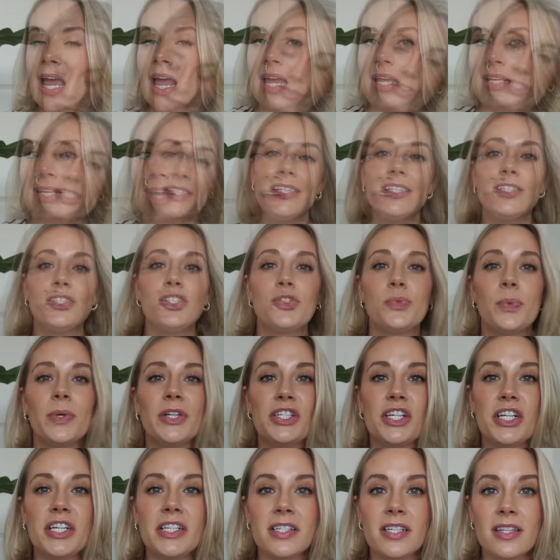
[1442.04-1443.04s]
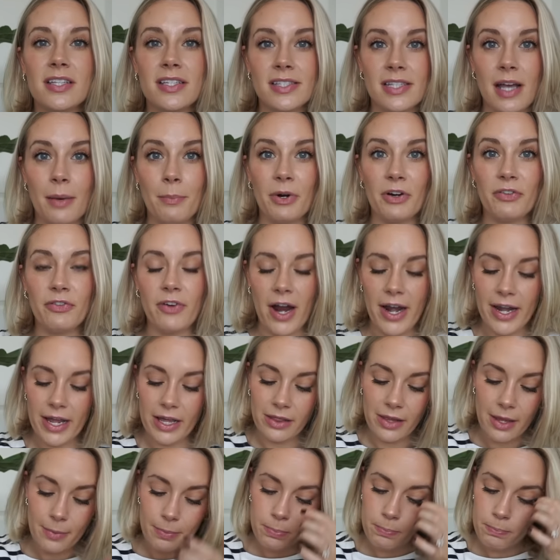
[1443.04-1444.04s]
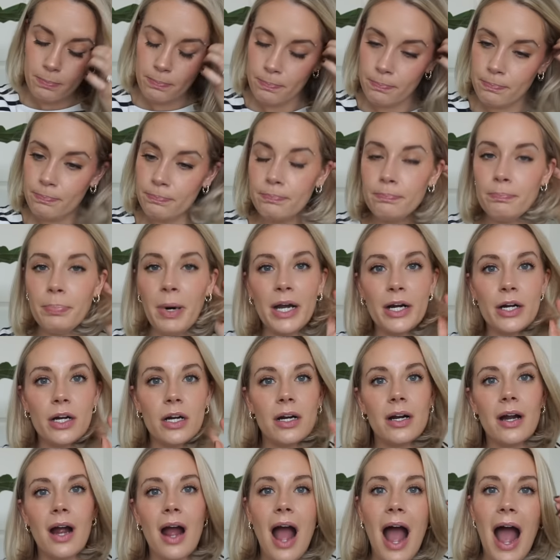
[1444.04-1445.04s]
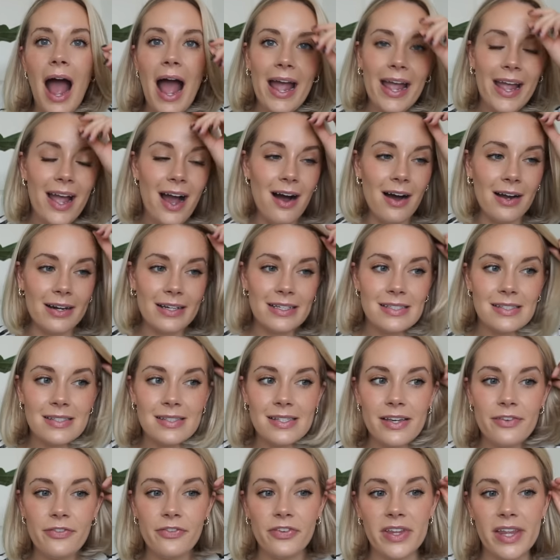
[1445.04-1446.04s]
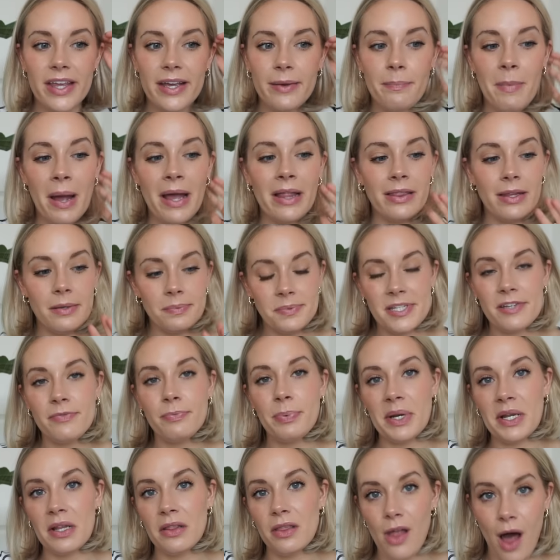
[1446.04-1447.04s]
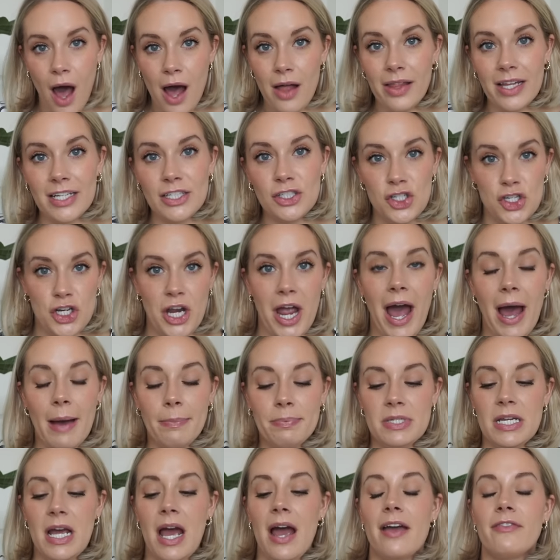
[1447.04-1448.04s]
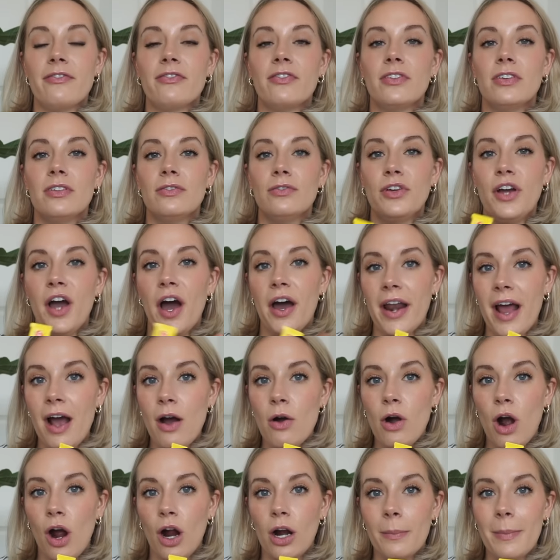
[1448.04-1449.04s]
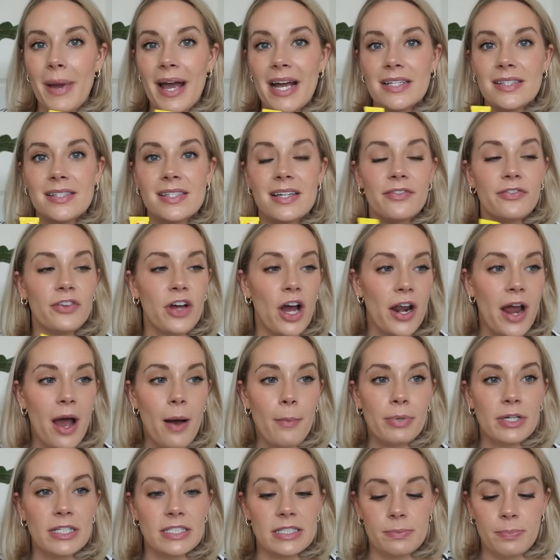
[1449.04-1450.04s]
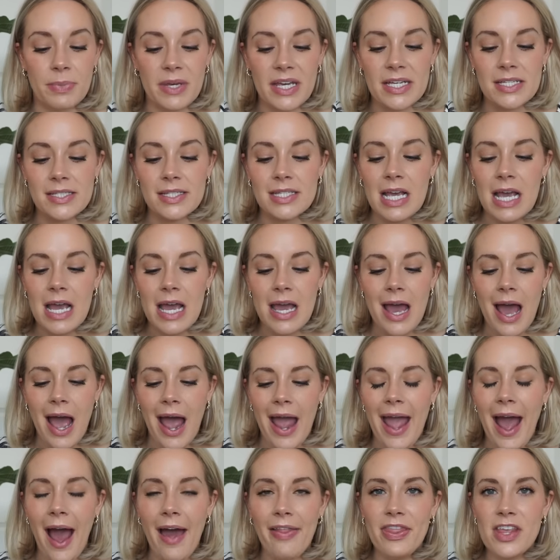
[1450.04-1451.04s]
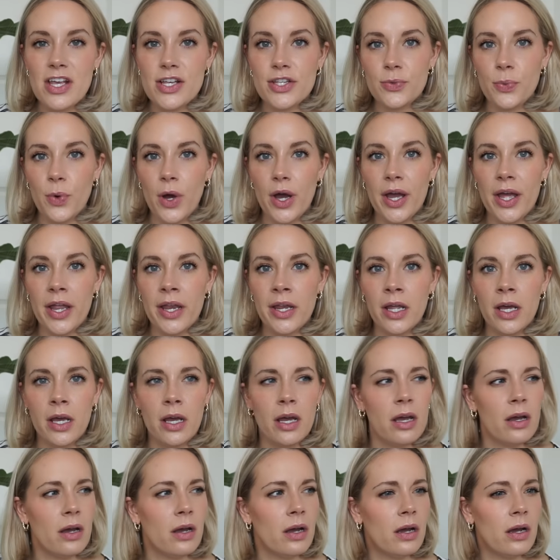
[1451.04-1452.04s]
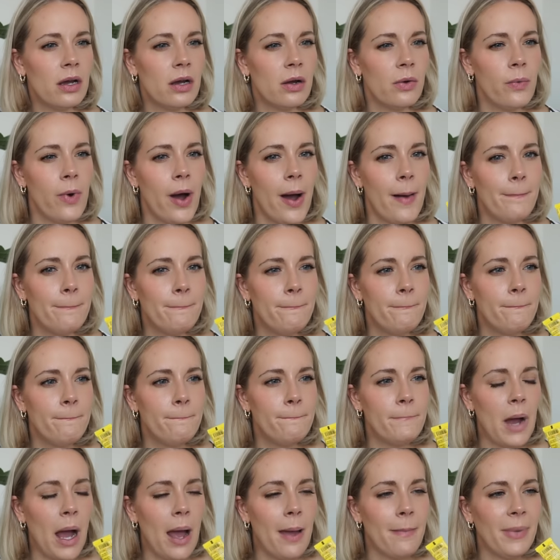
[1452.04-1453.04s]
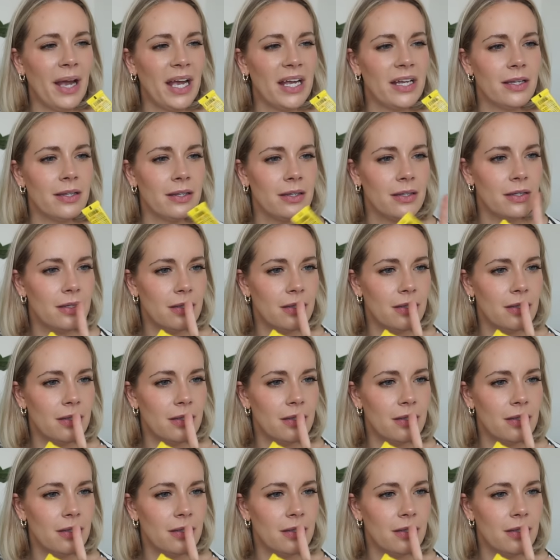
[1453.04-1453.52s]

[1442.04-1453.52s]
ever since switching to the Summer Friday lip butter, I honestly feel like my lips have been a lot less chapped. I've cut out Carmex and I've cut out Burt's Bees. I had this one, what, by my